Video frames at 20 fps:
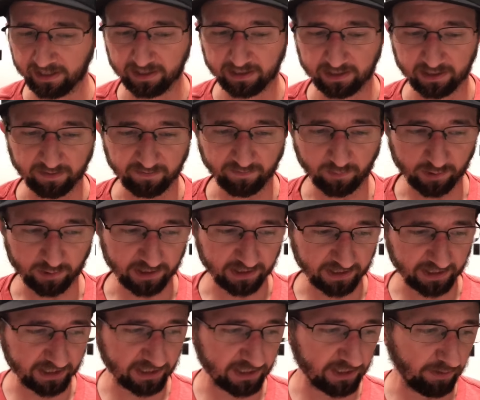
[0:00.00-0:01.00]
Unfortunately, I
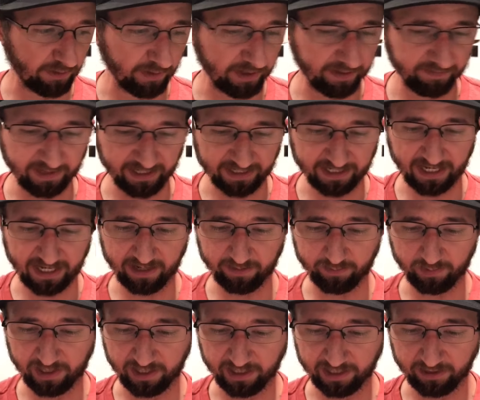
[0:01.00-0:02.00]
just don't have that time
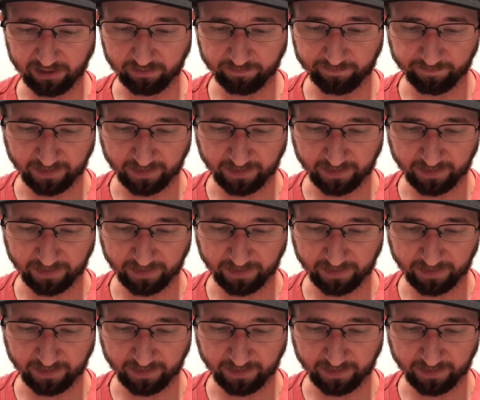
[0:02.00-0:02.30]
right now.